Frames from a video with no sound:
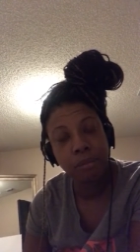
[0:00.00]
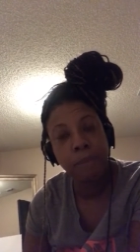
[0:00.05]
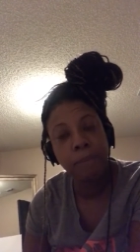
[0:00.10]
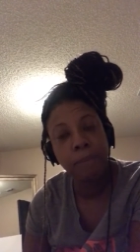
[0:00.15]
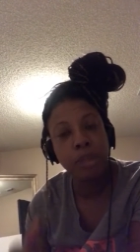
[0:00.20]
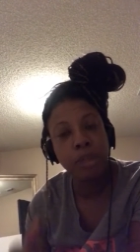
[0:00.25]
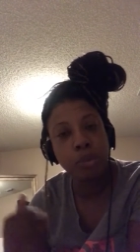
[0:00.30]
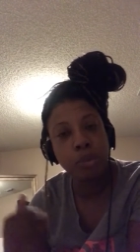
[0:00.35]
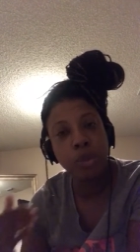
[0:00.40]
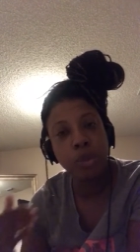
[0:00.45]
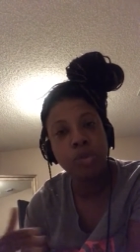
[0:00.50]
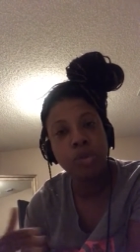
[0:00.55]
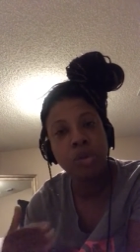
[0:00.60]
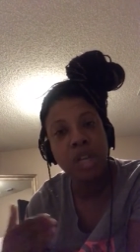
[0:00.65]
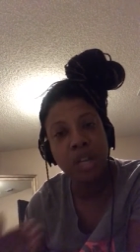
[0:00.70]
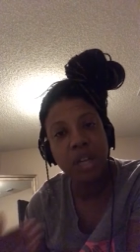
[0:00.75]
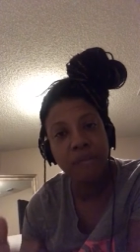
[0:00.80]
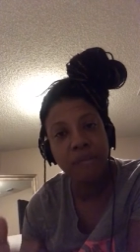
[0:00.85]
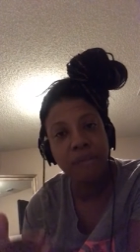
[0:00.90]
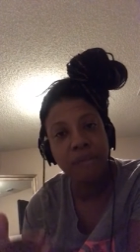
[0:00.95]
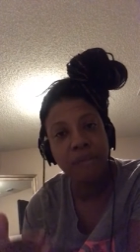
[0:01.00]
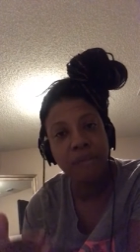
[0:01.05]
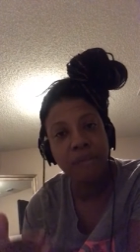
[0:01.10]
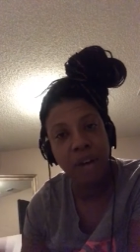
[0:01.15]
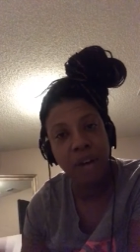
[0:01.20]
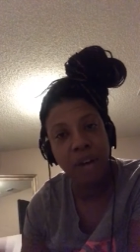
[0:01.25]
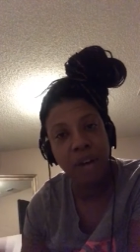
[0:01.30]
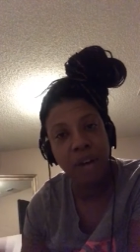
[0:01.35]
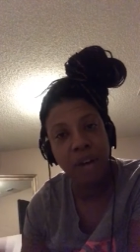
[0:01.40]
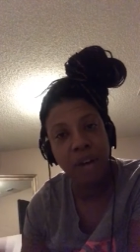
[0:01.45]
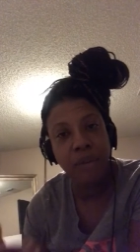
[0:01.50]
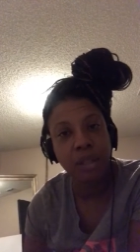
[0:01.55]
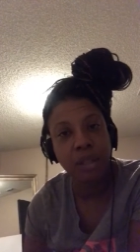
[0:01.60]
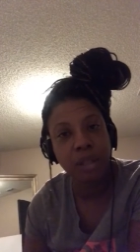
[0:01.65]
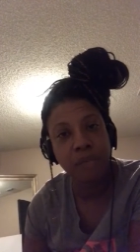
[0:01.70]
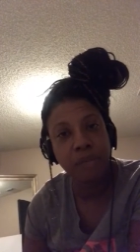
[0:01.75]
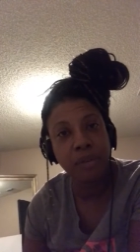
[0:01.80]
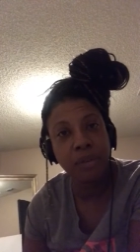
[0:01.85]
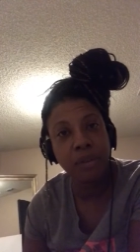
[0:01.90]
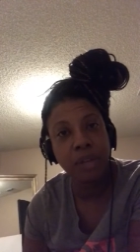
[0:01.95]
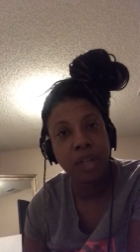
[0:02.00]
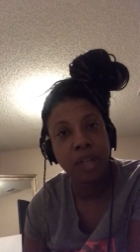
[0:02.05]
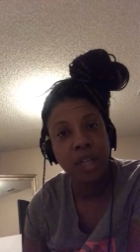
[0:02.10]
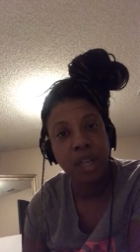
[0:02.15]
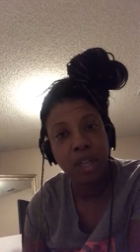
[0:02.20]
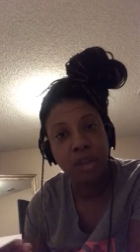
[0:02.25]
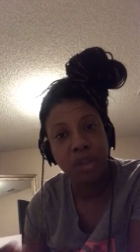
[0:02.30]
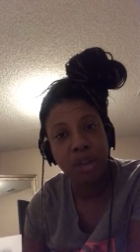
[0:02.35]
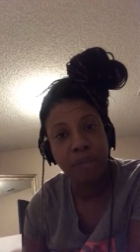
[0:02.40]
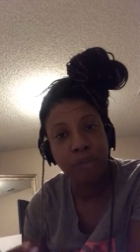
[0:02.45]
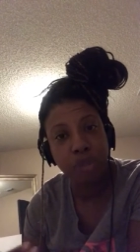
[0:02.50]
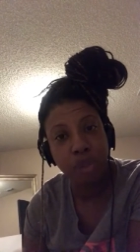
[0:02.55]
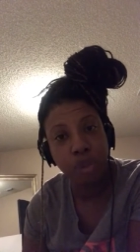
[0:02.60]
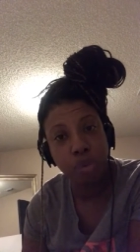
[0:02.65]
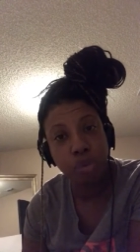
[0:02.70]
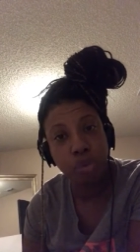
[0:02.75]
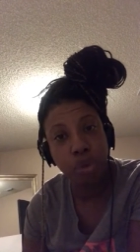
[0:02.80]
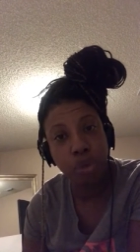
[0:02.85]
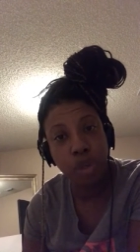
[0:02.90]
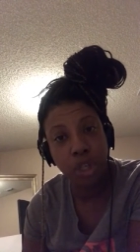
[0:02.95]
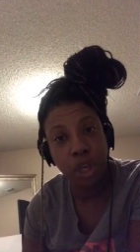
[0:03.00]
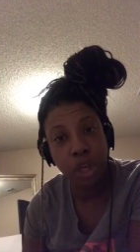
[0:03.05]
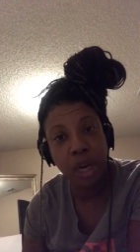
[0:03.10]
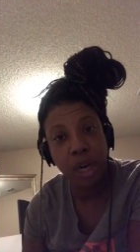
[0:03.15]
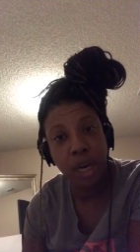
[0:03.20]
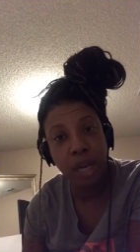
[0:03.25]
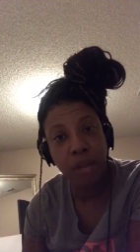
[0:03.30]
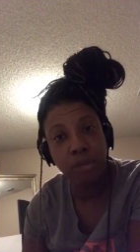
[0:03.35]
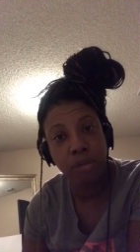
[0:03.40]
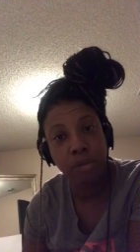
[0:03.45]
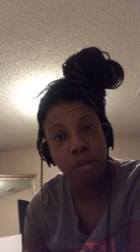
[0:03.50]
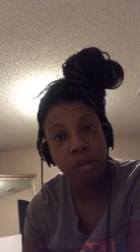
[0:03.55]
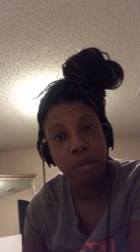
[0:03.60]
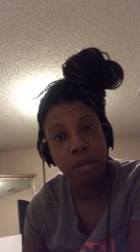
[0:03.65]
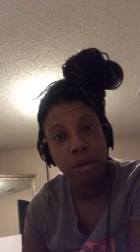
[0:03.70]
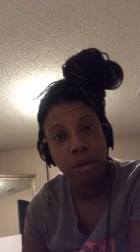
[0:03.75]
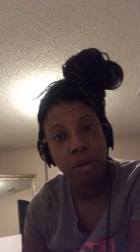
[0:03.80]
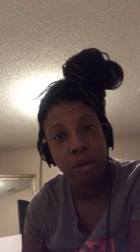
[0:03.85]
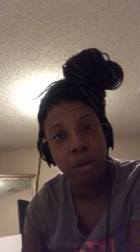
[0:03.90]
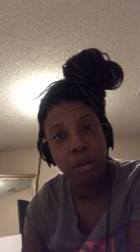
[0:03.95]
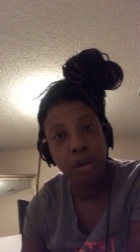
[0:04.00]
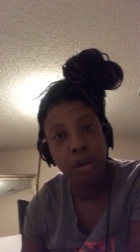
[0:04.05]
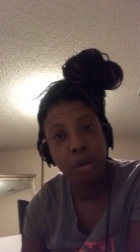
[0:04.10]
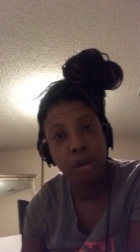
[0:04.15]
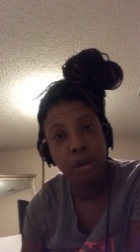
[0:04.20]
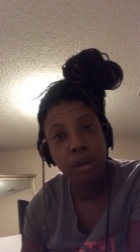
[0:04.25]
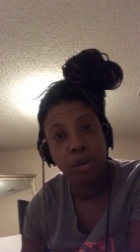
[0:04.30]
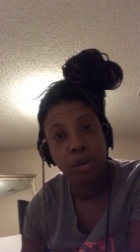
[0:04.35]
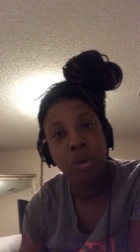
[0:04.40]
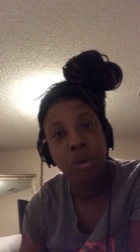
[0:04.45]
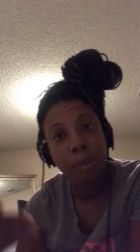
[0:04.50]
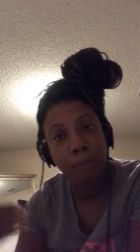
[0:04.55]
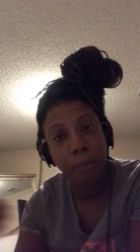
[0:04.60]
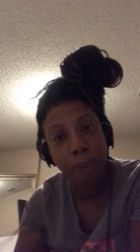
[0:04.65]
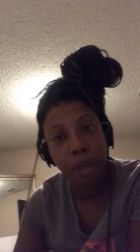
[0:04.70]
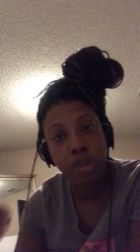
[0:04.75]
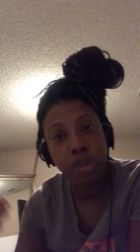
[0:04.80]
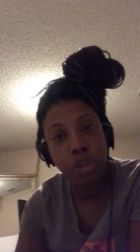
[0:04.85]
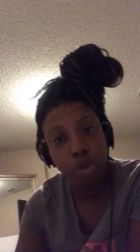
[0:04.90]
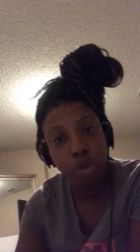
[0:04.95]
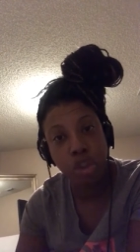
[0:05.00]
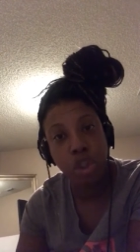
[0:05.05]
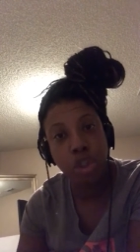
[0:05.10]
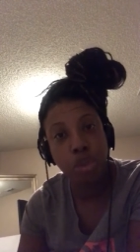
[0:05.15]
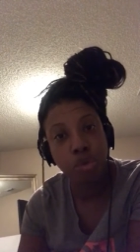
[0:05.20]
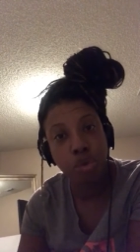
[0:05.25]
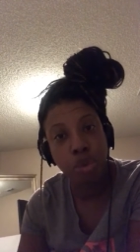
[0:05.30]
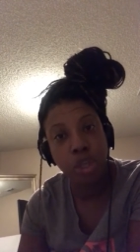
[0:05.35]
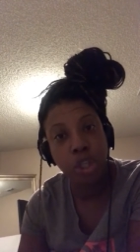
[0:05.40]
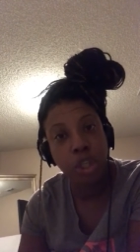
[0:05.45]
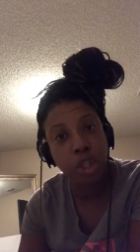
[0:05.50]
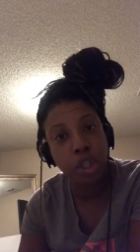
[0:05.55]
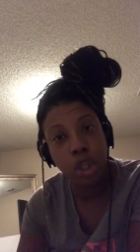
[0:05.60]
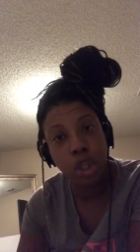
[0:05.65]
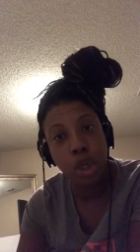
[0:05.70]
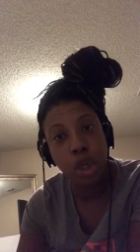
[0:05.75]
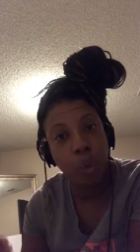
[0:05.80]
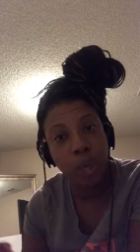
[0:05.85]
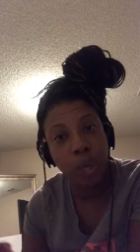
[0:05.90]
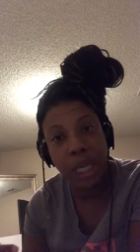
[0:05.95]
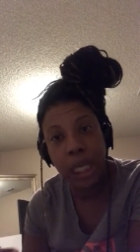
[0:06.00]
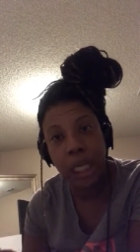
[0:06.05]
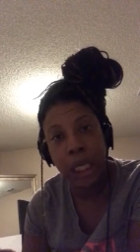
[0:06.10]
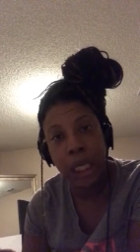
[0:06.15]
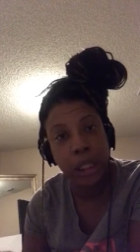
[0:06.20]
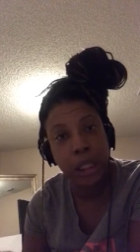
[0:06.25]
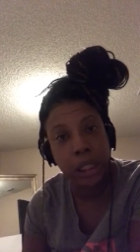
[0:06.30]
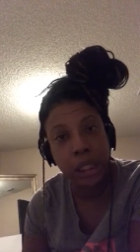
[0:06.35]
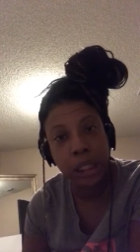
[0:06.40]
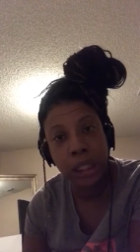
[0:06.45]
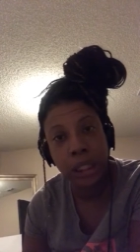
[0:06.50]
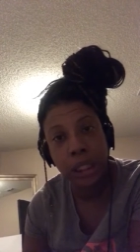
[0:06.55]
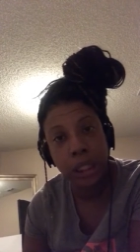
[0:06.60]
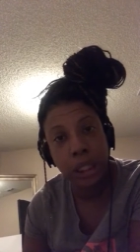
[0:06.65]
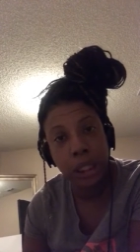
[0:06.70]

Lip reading: Because when you get involved in that stuff and you have children in your house, you have brought your children into your wickedness.